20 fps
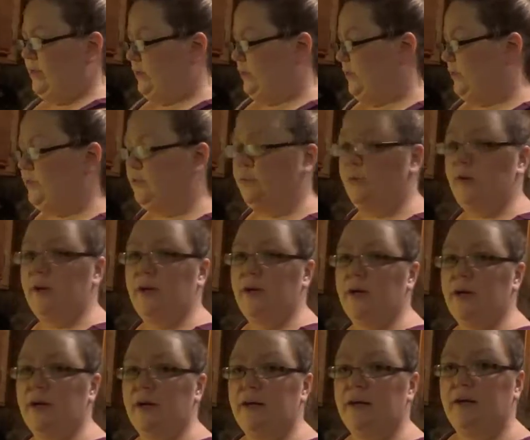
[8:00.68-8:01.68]
I just went
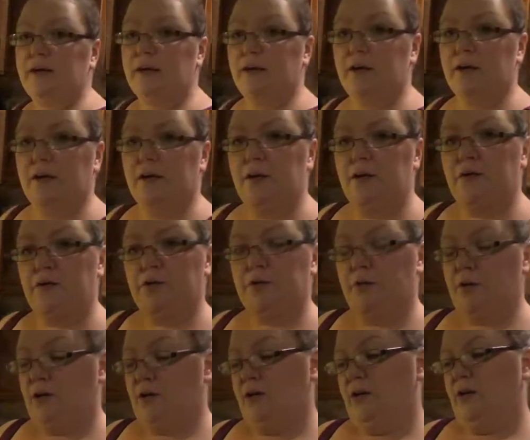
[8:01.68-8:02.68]
ahead and got
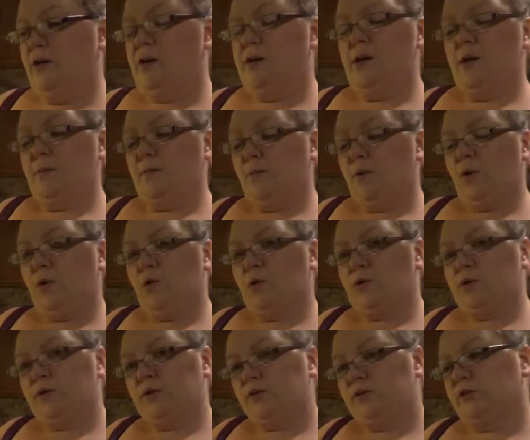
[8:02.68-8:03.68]
another
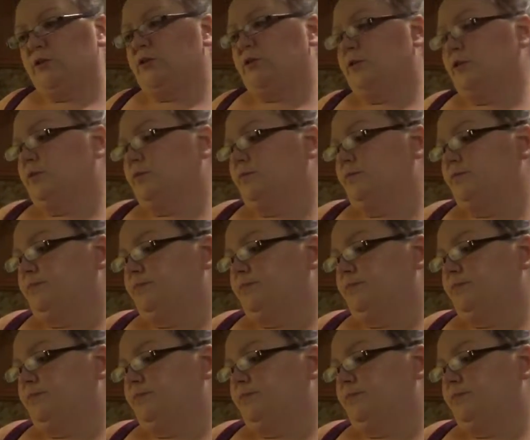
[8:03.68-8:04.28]
bowl. It's just a